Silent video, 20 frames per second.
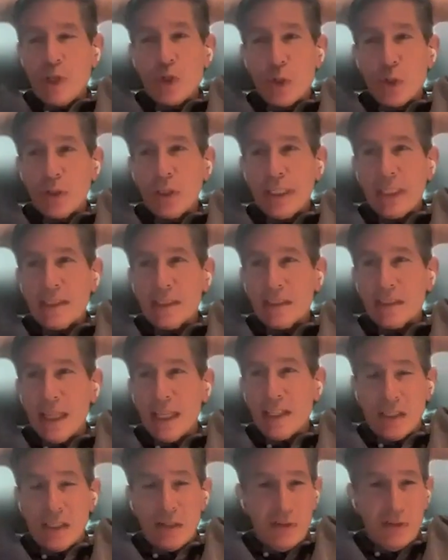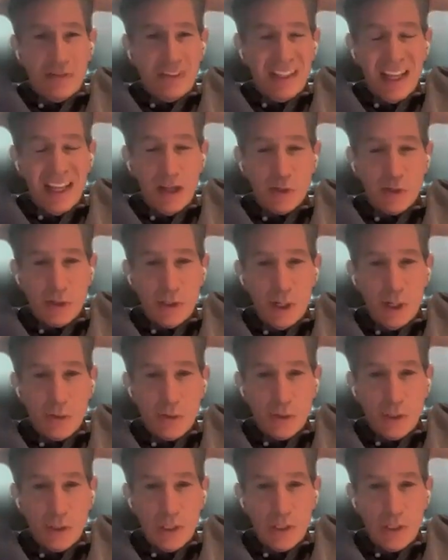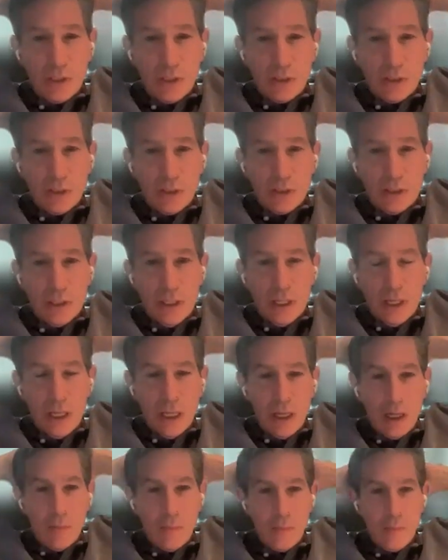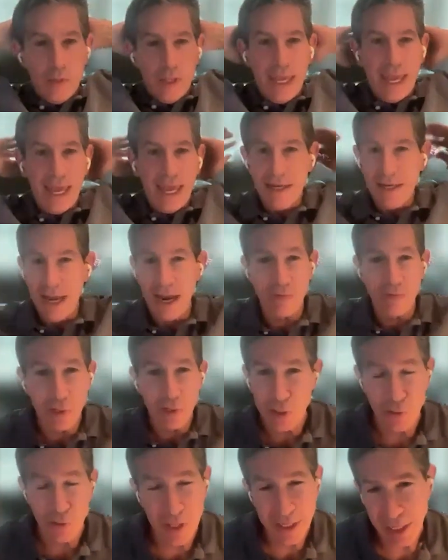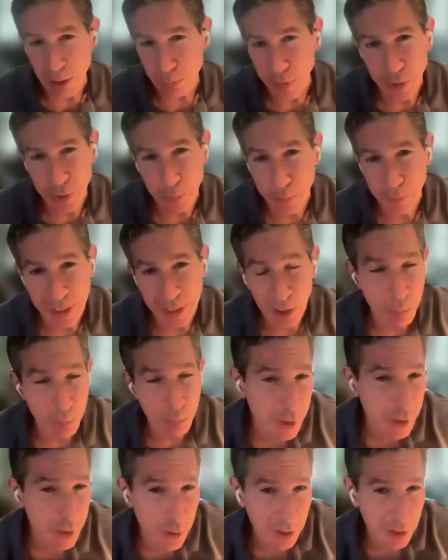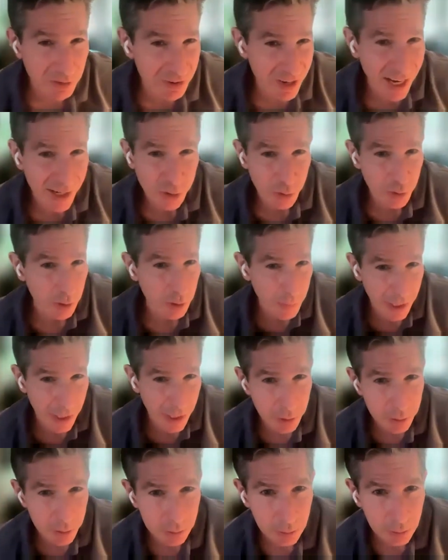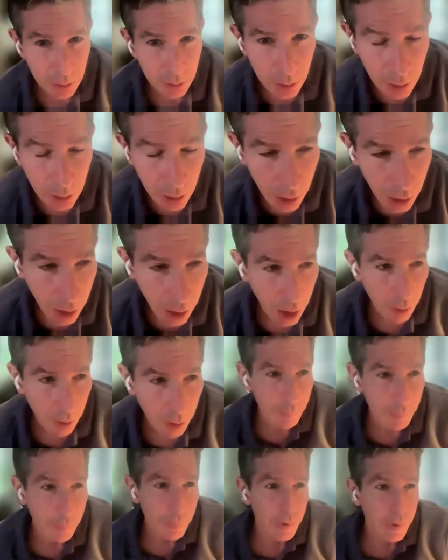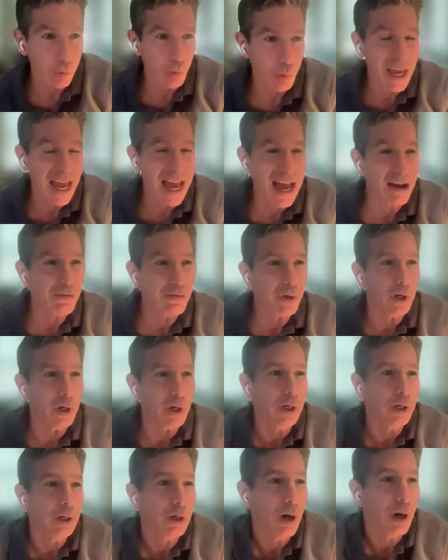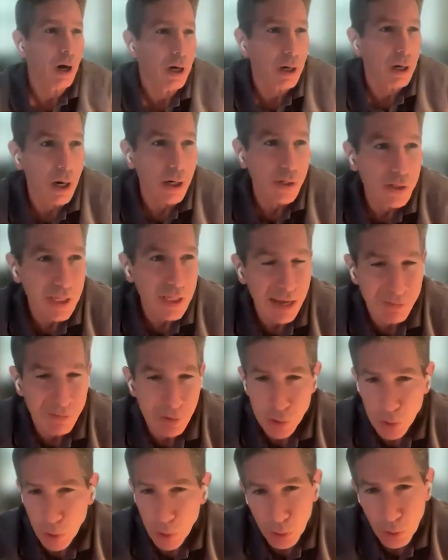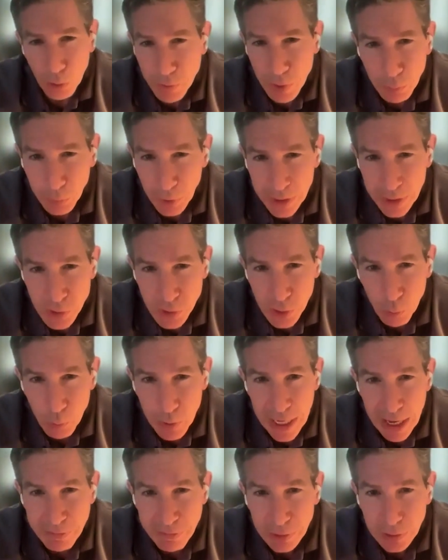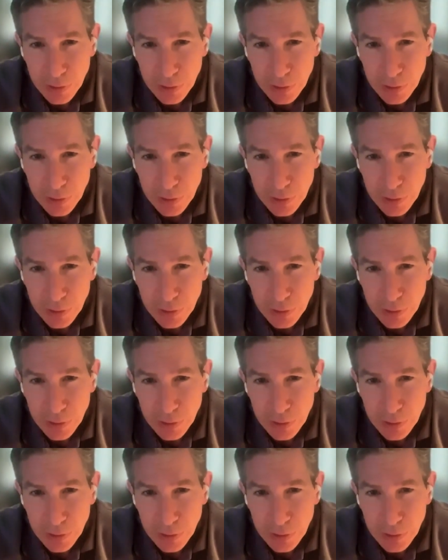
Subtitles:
certainly it's less than $50,000 a year. And every year they get bigger and faster and better. We have our staff is all over the place. So